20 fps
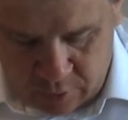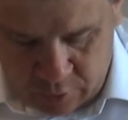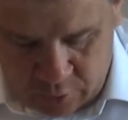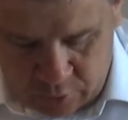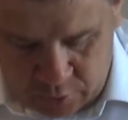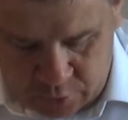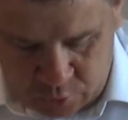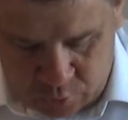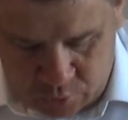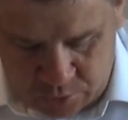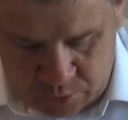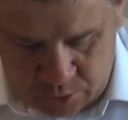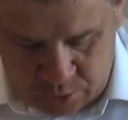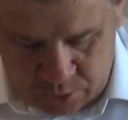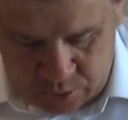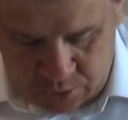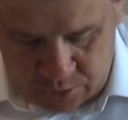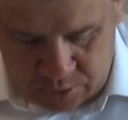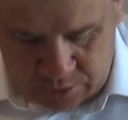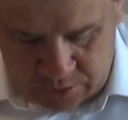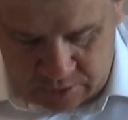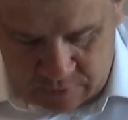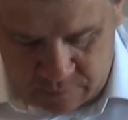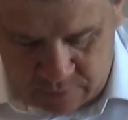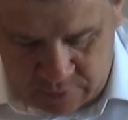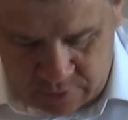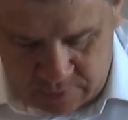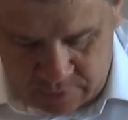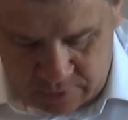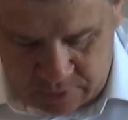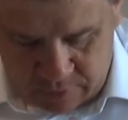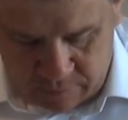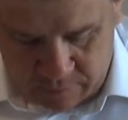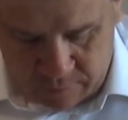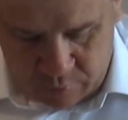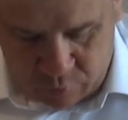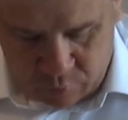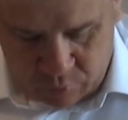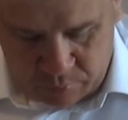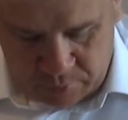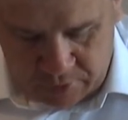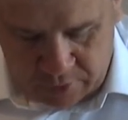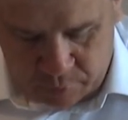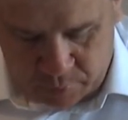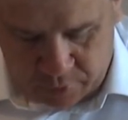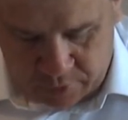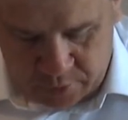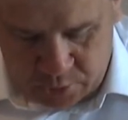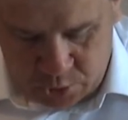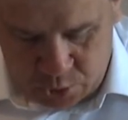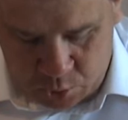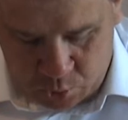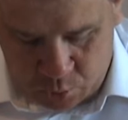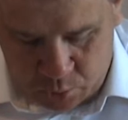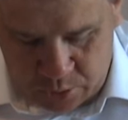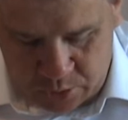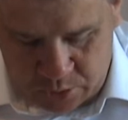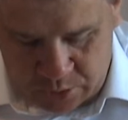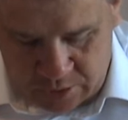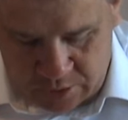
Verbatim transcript: unto us a son is given, and the government will be upon his shoulders,